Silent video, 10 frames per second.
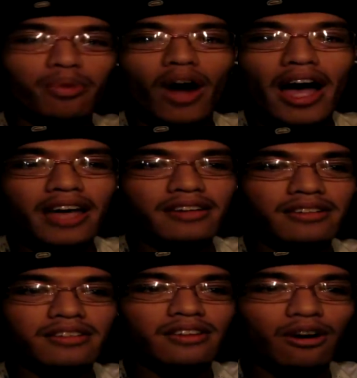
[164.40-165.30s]
Brian
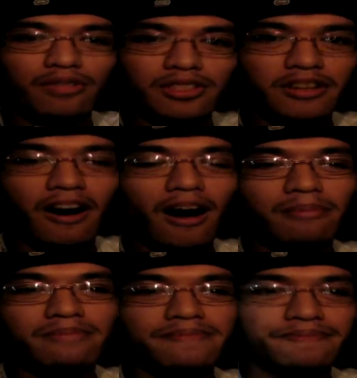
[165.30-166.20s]
over
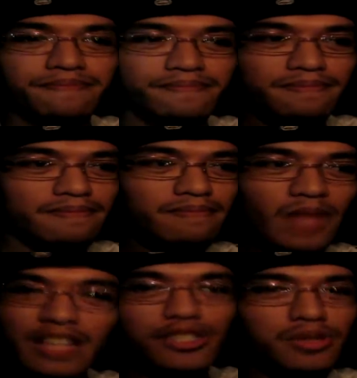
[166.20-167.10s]
Dom.
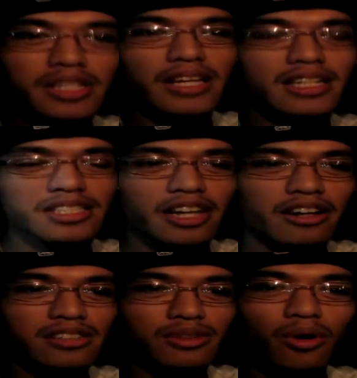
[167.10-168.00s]
I just really like his
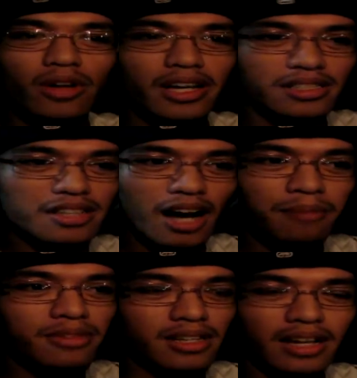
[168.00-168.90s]
character, the whole
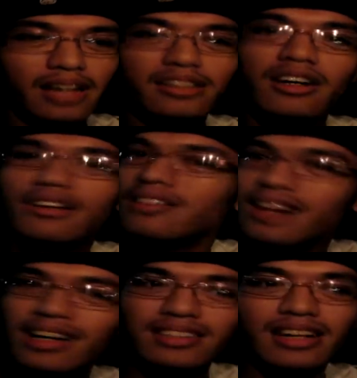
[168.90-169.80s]
ex-cop thing. I don't know.
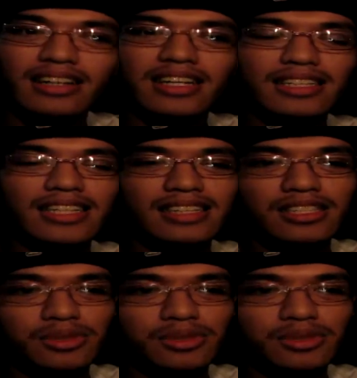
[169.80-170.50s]
I, I kind of like that